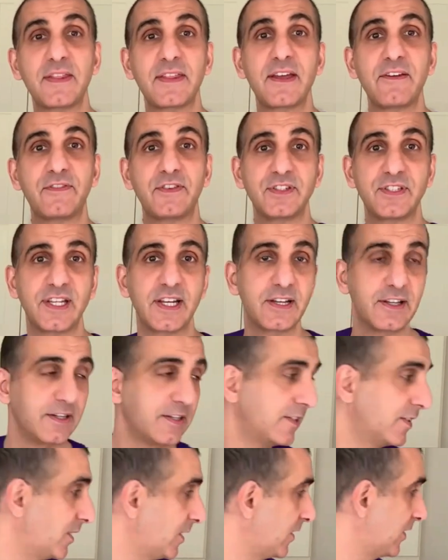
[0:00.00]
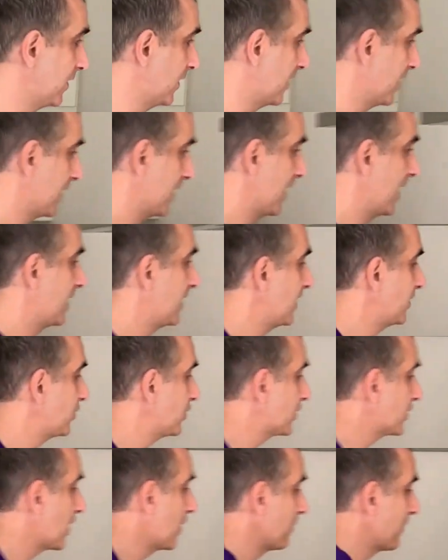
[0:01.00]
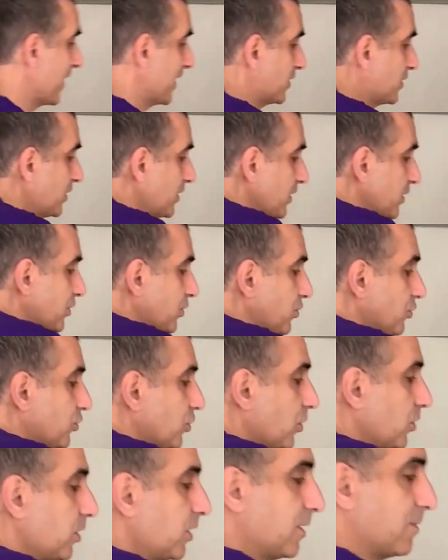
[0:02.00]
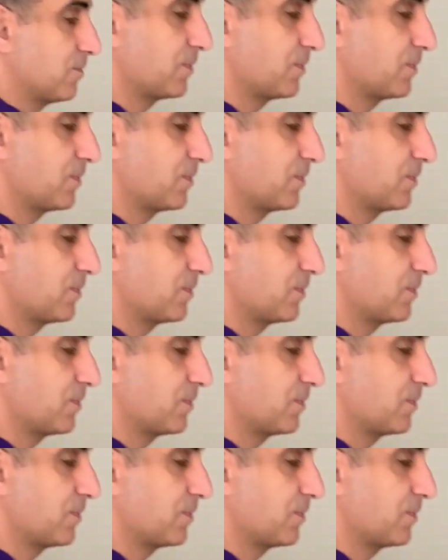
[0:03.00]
there for a second. Let's just come back to this chocolate and